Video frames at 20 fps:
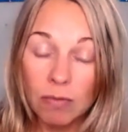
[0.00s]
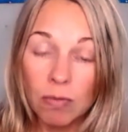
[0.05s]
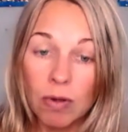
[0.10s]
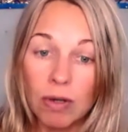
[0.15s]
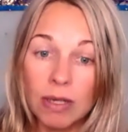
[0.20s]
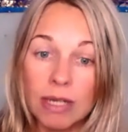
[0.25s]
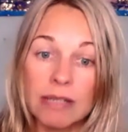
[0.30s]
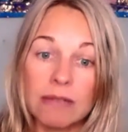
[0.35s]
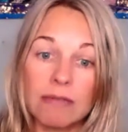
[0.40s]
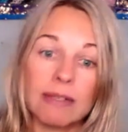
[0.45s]

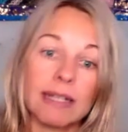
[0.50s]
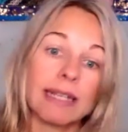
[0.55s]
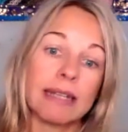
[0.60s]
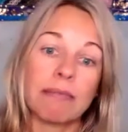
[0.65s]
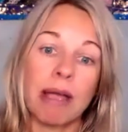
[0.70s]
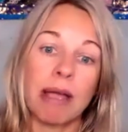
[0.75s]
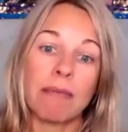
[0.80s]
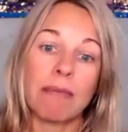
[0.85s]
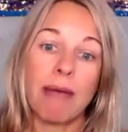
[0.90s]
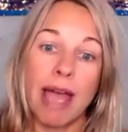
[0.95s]
what is really
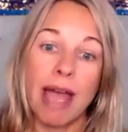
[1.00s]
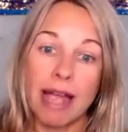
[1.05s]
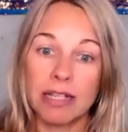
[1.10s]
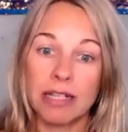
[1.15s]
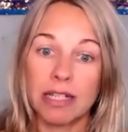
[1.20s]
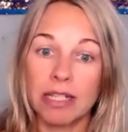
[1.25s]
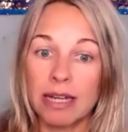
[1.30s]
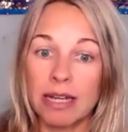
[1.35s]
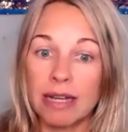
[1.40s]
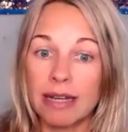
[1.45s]
my
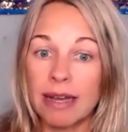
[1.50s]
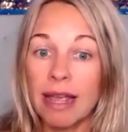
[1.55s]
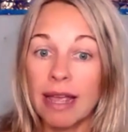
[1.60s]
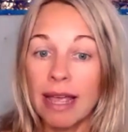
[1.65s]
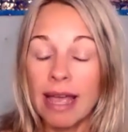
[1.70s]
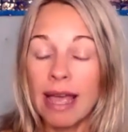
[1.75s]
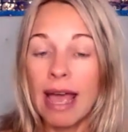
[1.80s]
passion,